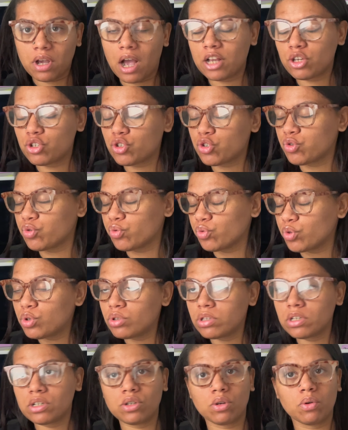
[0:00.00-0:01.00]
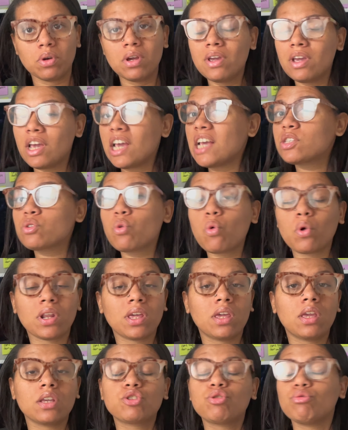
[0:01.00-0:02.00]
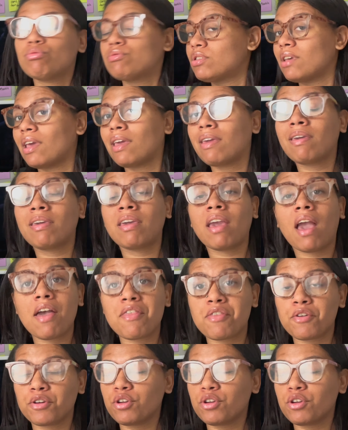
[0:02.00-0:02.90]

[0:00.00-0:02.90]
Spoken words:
I truly do. It's going to get you together.